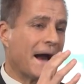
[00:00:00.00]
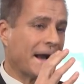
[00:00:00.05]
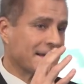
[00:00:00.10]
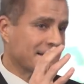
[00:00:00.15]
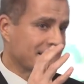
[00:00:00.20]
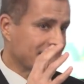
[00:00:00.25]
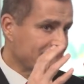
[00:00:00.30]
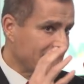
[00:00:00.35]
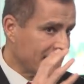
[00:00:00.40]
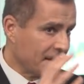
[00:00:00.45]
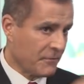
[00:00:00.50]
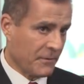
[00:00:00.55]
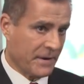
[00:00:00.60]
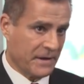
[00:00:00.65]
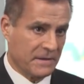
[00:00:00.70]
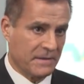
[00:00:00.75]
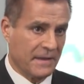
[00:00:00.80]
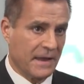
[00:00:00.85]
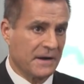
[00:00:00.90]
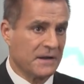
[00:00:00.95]

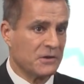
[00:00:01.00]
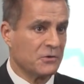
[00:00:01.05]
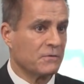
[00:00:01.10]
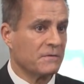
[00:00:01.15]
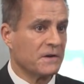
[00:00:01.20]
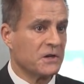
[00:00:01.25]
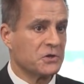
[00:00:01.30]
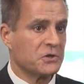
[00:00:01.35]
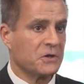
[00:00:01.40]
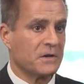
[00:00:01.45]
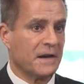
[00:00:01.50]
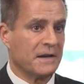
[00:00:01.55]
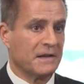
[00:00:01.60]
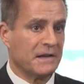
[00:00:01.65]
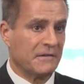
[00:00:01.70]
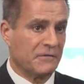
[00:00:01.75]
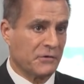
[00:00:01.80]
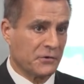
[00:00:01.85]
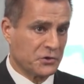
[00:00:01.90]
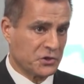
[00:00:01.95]
accelerate their innovation and
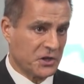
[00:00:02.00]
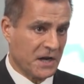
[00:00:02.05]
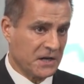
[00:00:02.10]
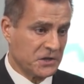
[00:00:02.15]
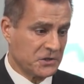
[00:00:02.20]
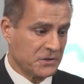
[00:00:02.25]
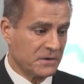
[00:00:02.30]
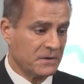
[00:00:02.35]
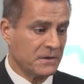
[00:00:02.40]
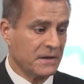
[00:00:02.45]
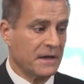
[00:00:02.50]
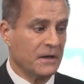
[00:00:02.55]
differentiation